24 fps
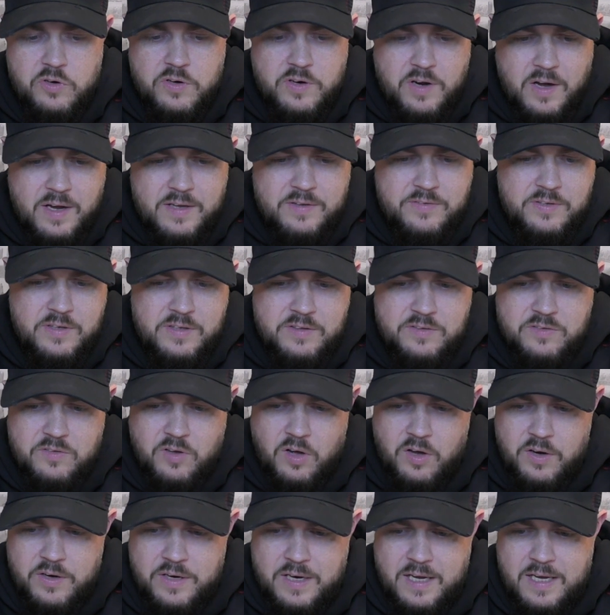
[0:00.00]
United.
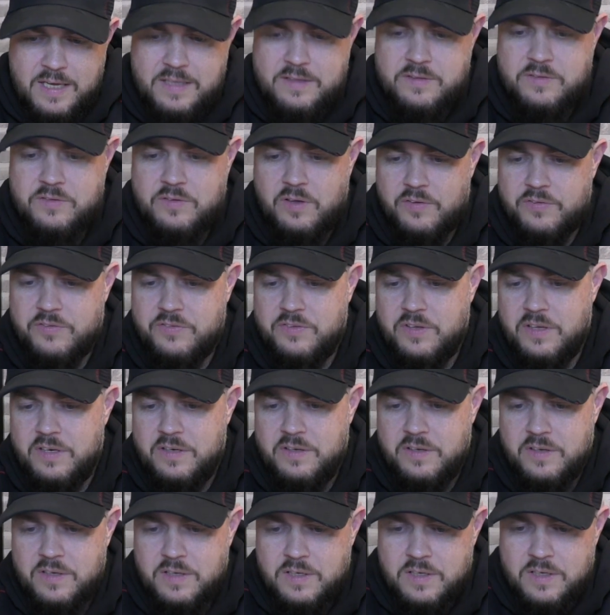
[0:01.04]
Done and dusted.